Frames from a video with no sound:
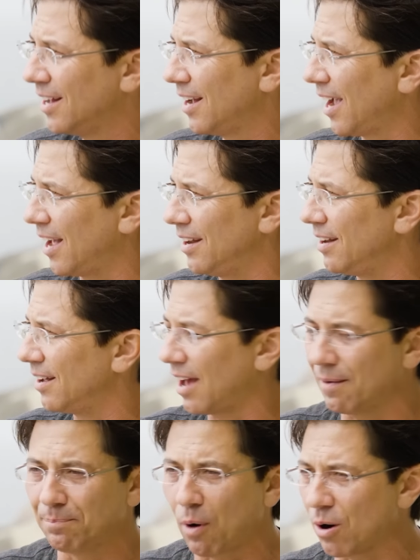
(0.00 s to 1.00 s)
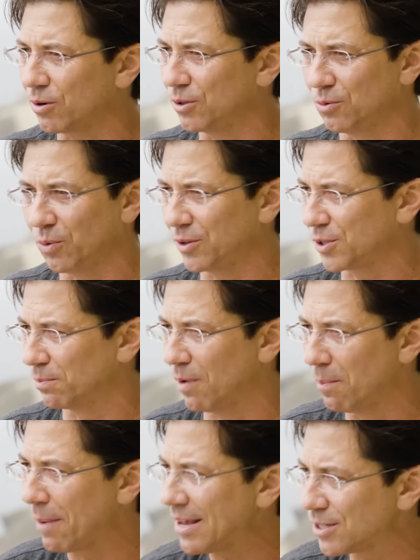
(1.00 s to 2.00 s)
Wow. And I'm partnering with some
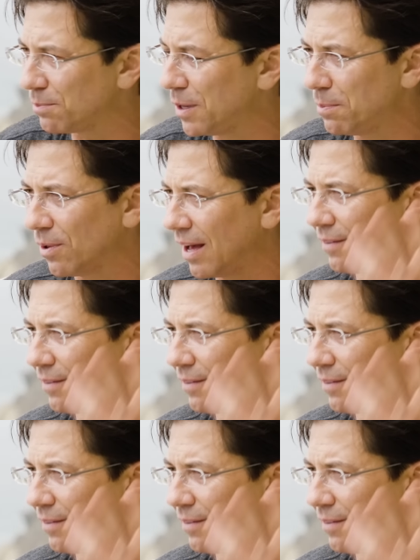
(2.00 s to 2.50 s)
amazing people.